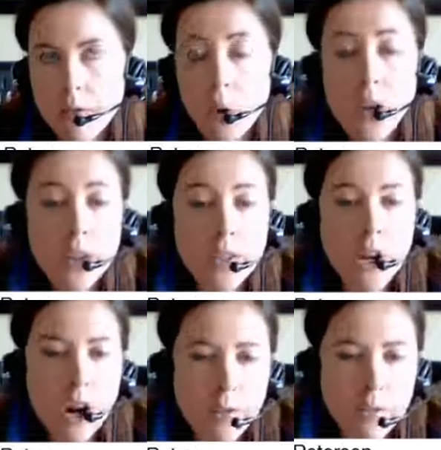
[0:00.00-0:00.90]
forest
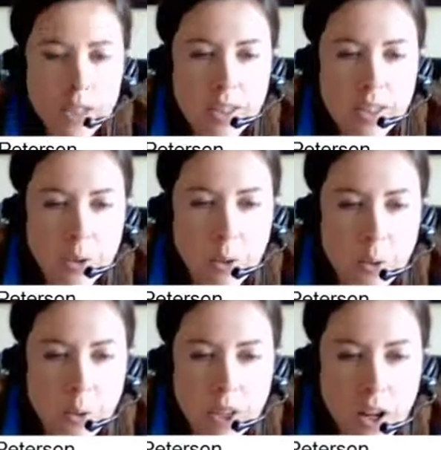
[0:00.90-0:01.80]
harvest is what
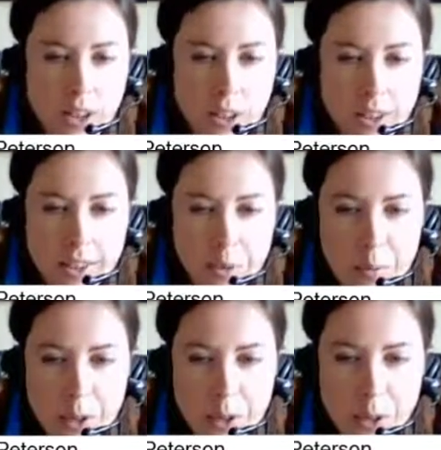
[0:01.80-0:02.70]
we call it in the
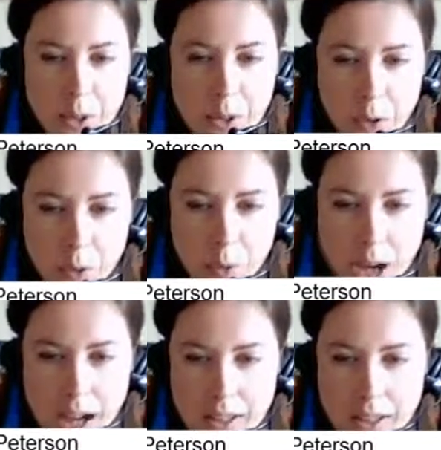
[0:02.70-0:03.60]
Pacific
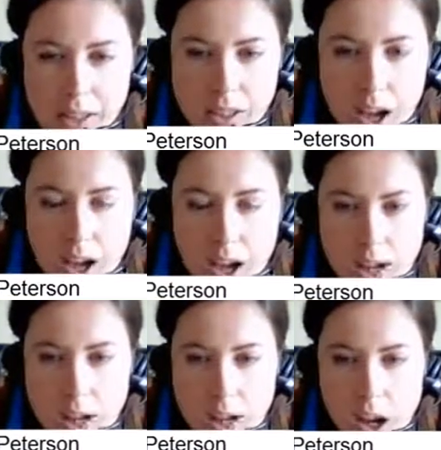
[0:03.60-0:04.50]
Northwest,
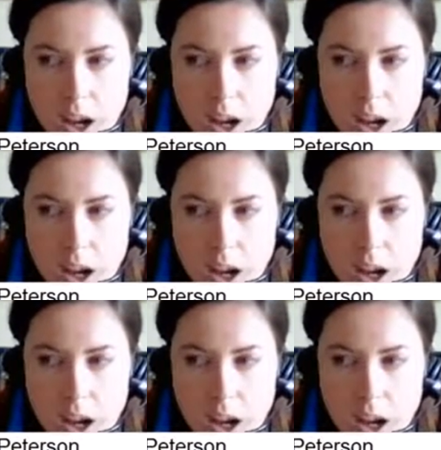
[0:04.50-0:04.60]
and